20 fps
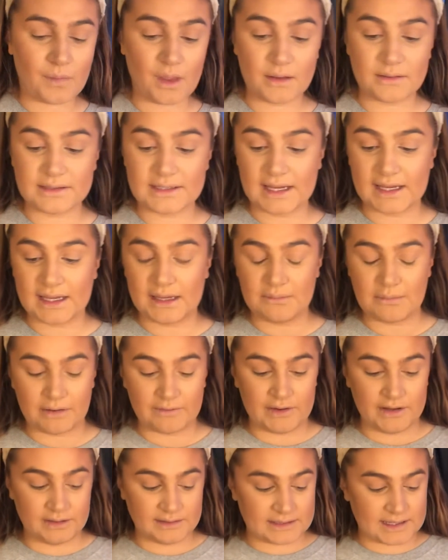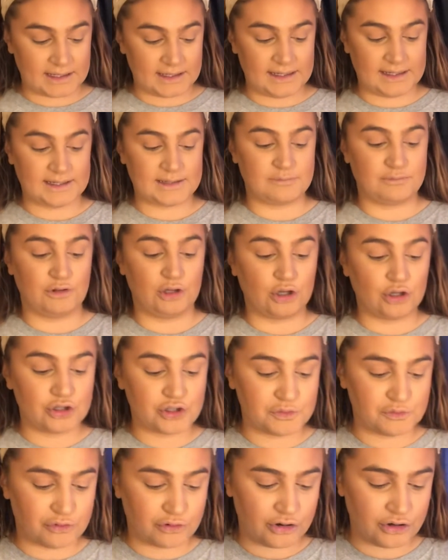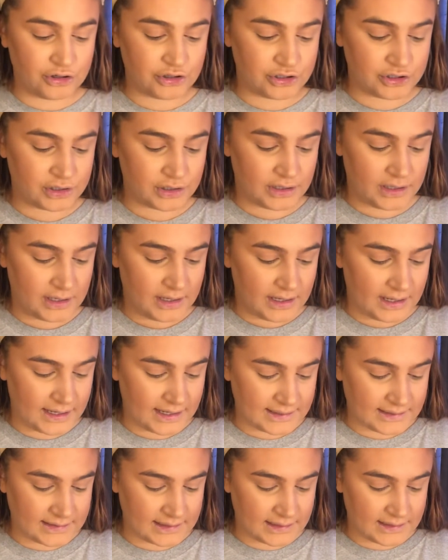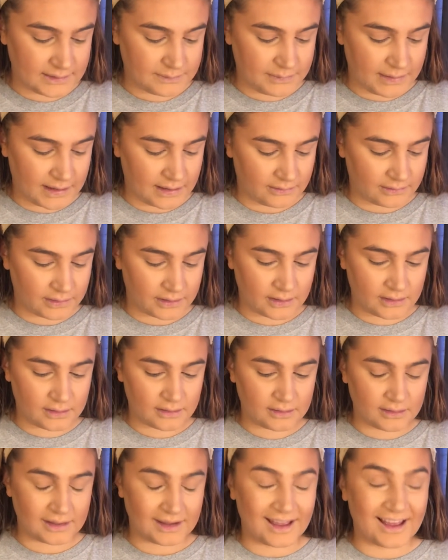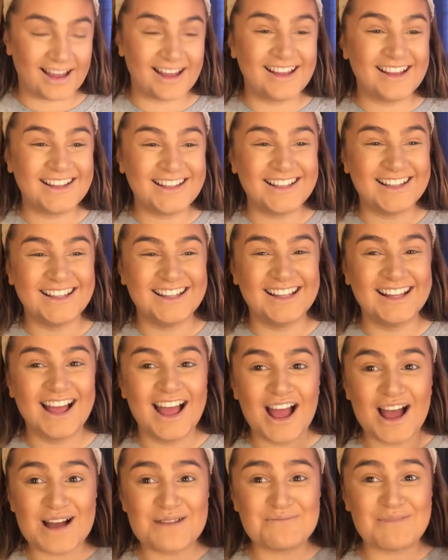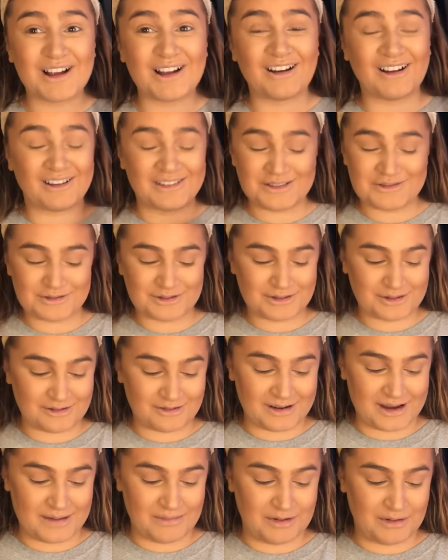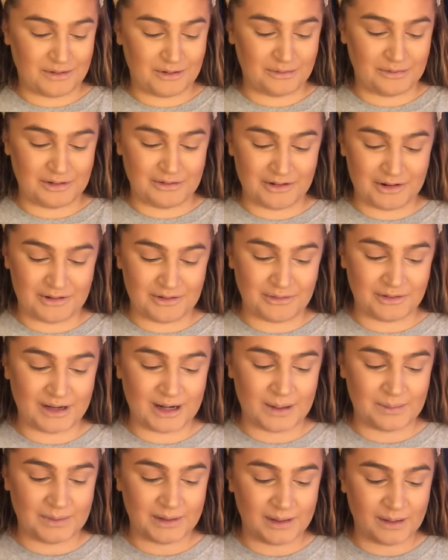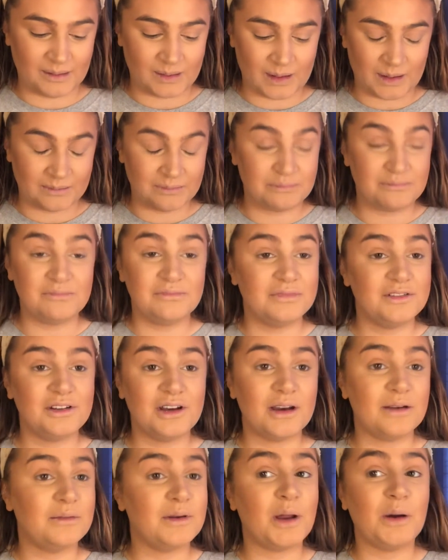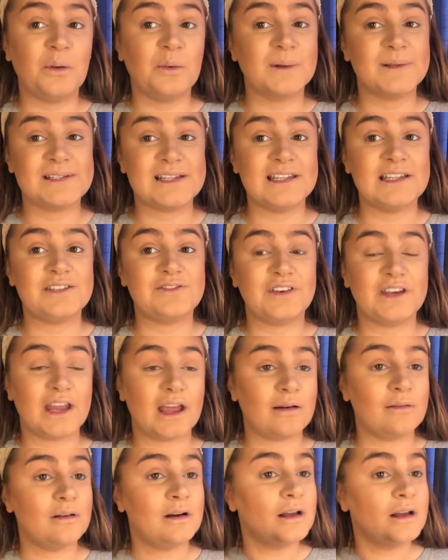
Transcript: Taking my Real Techniques blush brush. Is this powder? Yeah. if it was cream, it will be ruined, wouldn't it? No one would see this video.